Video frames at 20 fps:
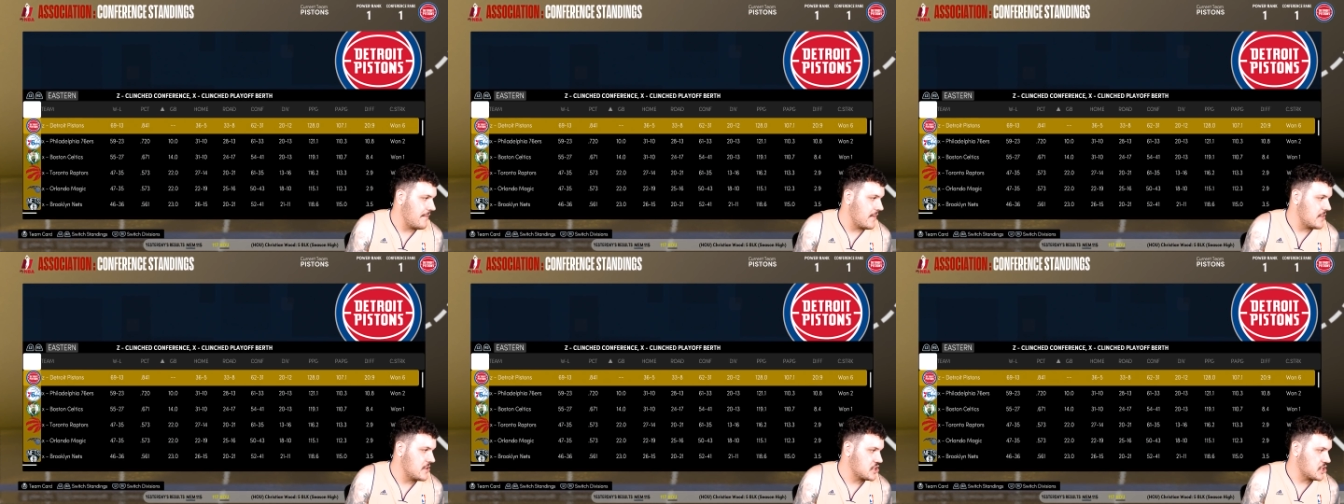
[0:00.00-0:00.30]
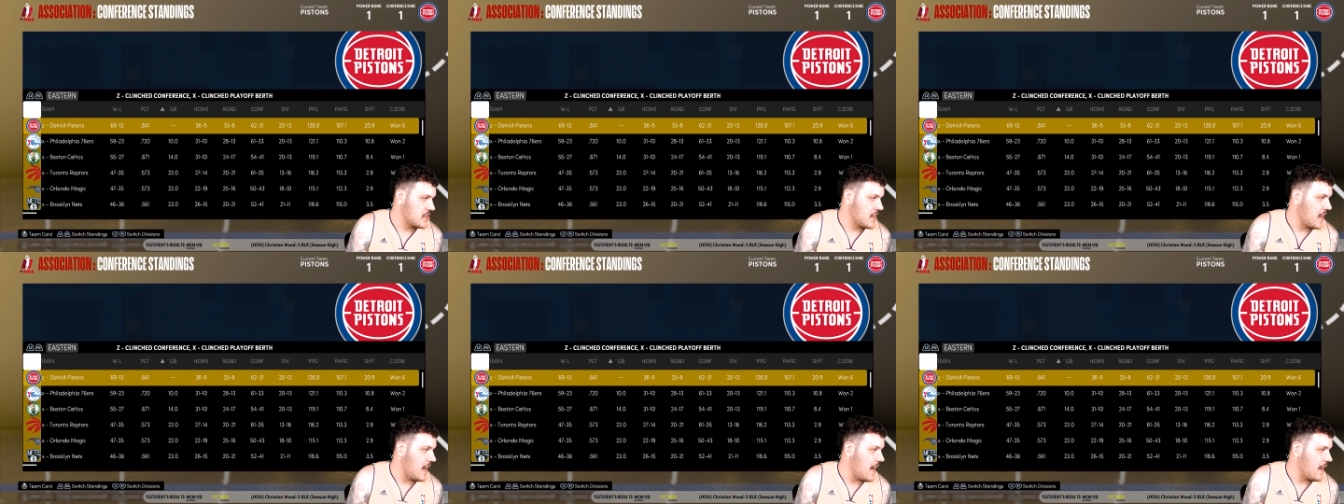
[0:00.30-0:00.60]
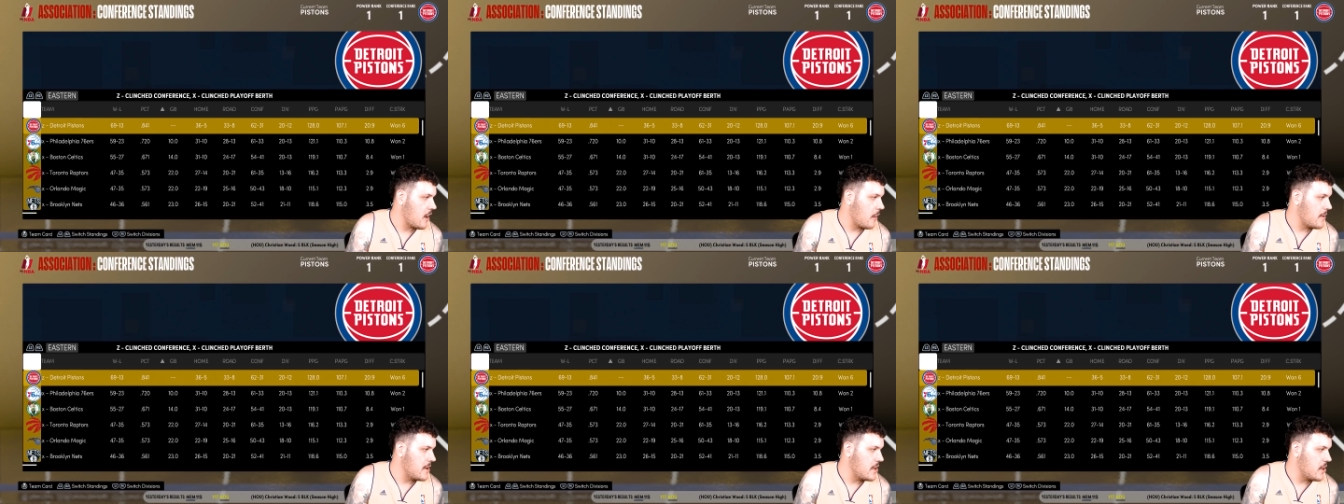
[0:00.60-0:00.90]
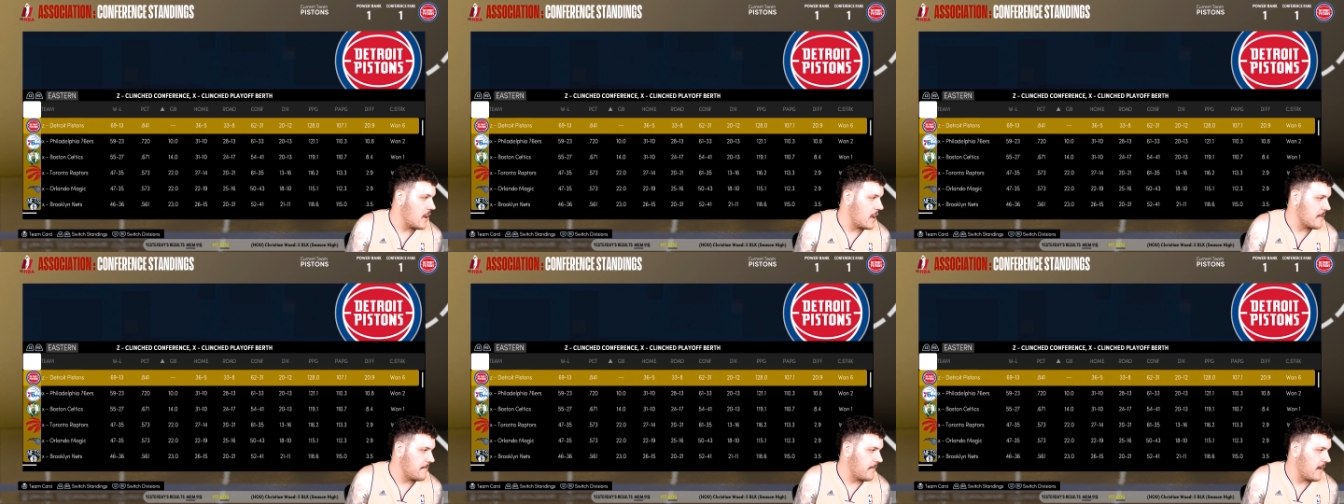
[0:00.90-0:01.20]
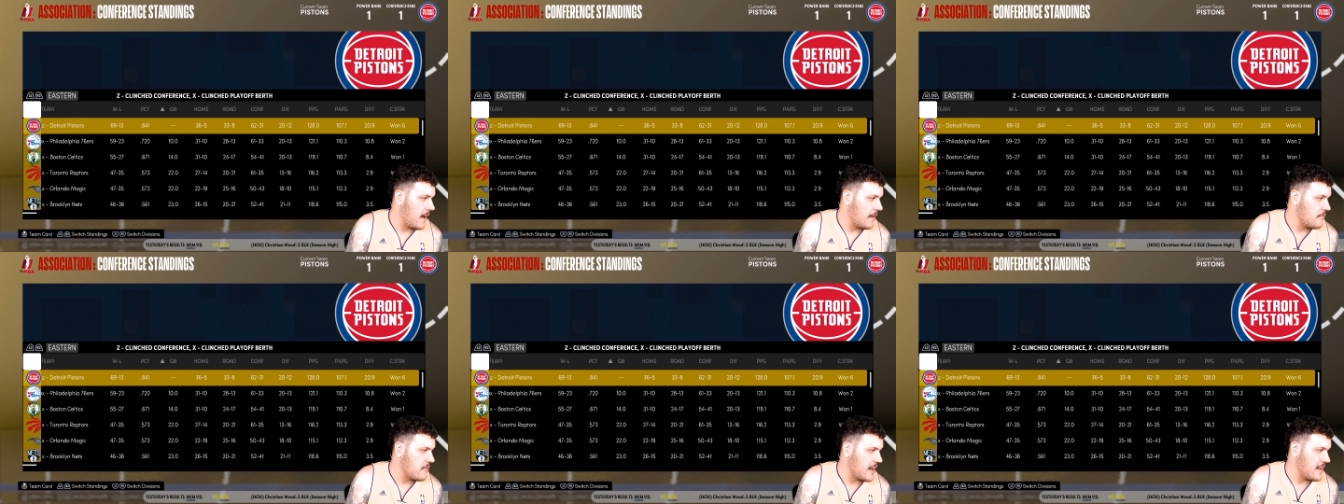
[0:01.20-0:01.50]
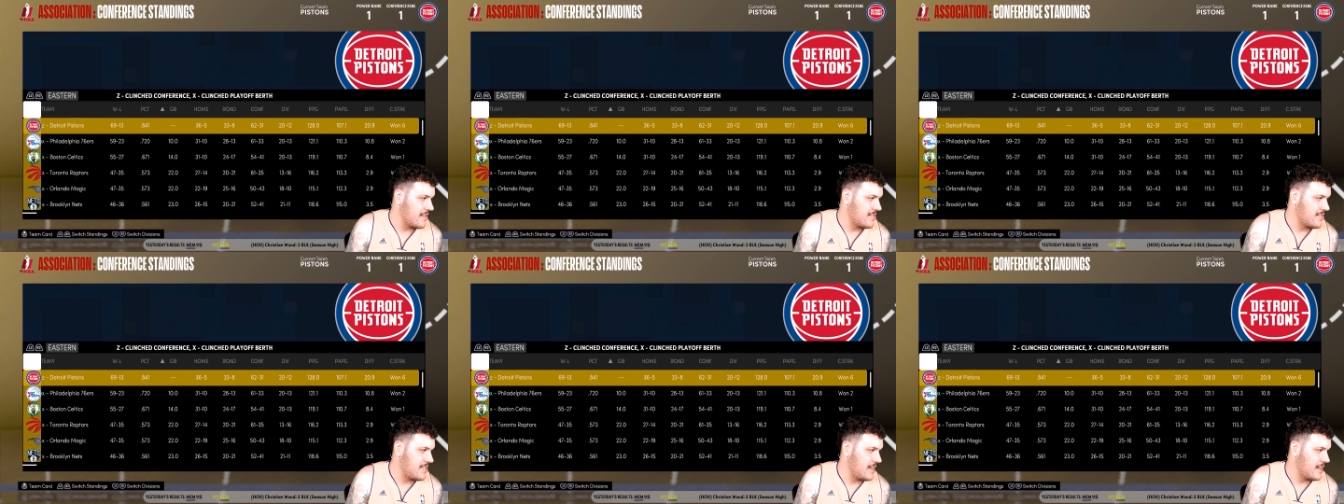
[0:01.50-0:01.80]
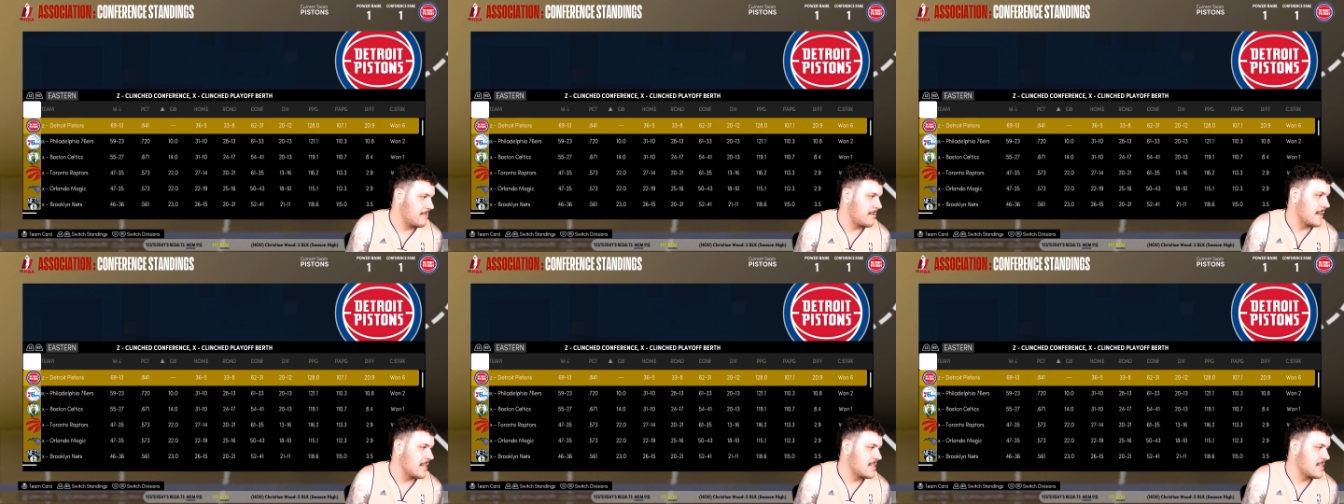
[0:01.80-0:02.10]
Then Chicago in
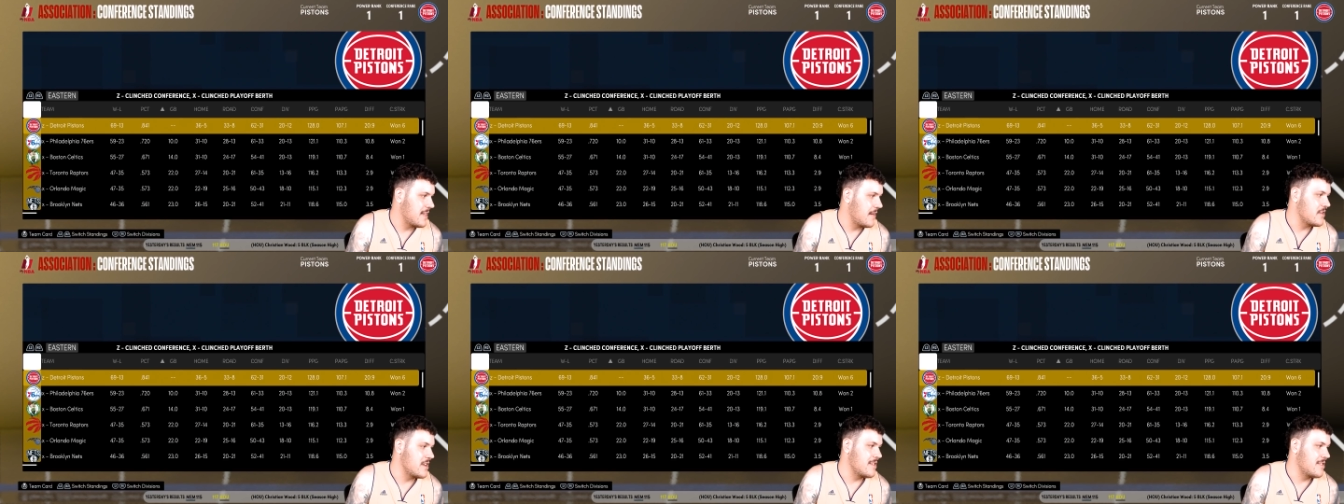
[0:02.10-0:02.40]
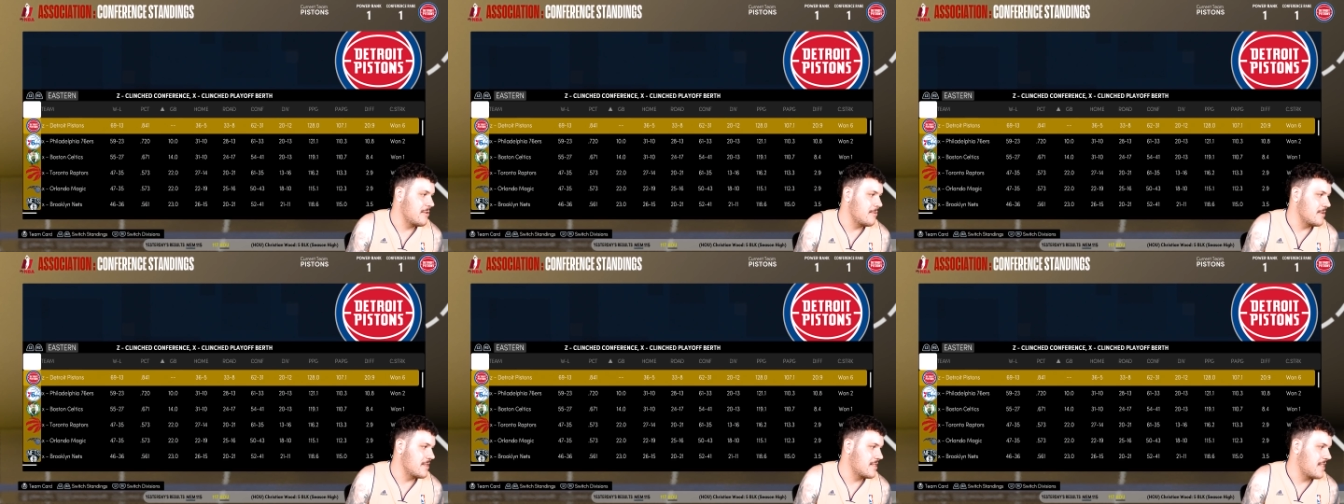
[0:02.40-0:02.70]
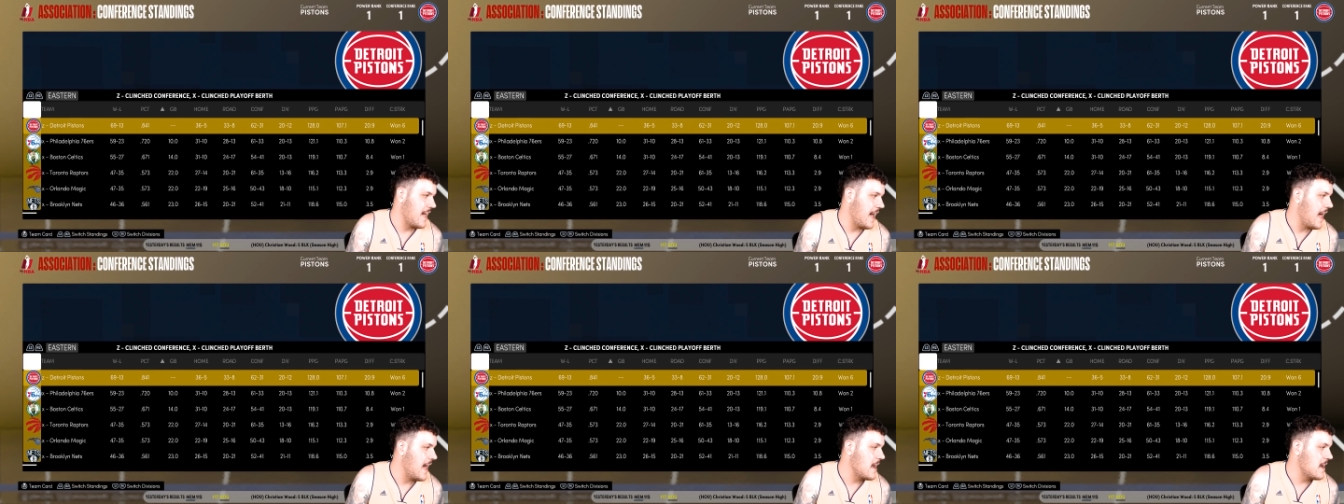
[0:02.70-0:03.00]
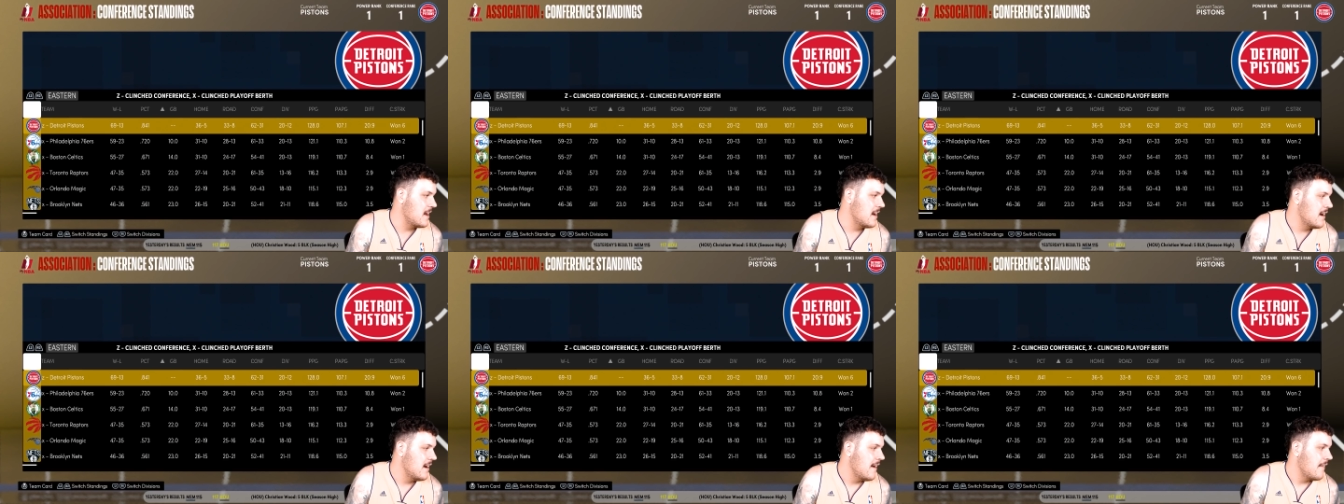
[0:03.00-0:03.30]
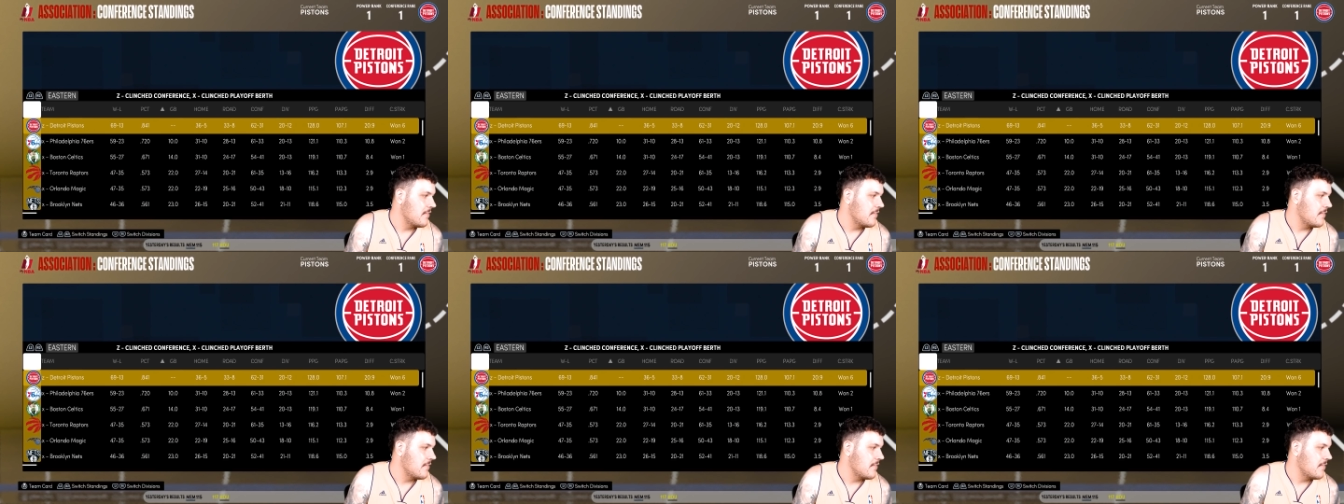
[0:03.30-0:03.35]
95-96 went 72-10.